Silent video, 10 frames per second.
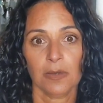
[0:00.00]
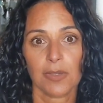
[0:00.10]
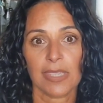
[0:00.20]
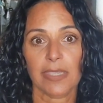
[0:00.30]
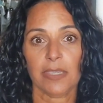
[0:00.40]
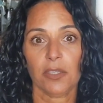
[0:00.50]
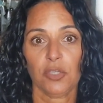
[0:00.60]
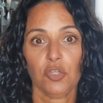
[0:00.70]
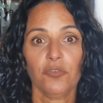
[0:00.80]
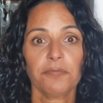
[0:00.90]
okay?
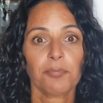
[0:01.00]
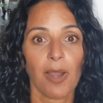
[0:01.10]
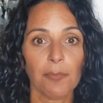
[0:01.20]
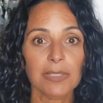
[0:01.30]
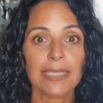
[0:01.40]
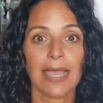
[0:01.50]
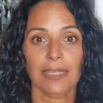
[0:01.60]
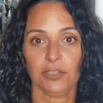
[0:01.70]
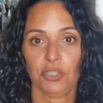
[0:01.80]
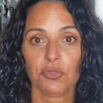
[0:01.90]
You've probably
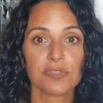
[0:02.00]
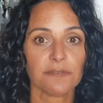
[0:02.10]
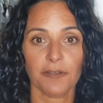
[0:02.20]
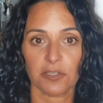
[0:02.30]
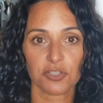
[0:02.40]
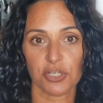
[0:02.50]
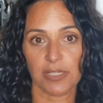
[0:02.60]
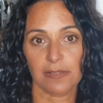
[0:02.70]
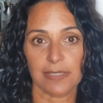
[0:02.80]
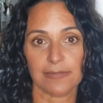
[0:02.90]
gotten used to
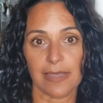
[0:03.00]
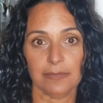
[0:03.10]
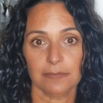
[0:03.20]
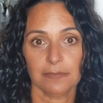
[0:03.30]
functioning like that,